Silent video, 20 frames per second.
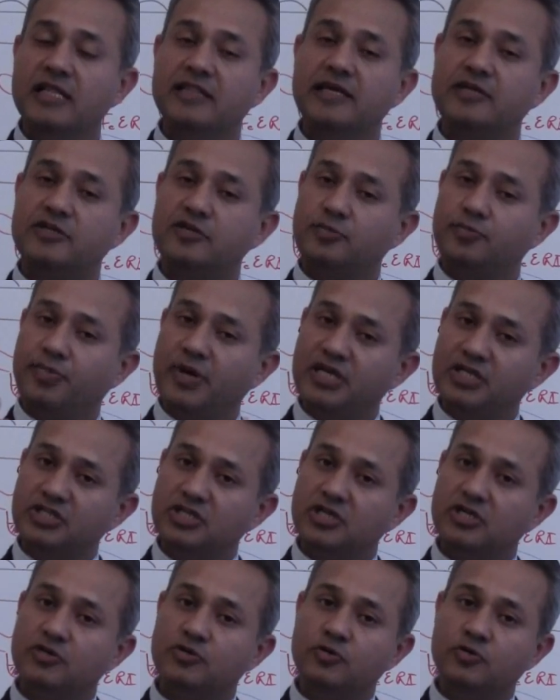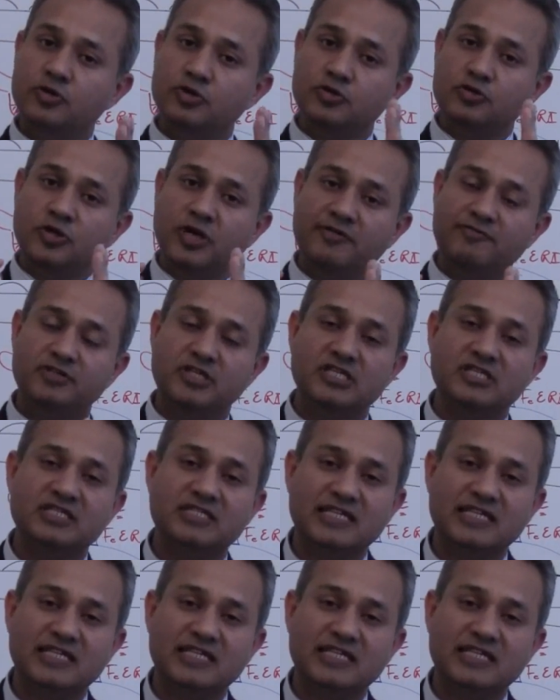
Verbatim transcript: that your patient who you have just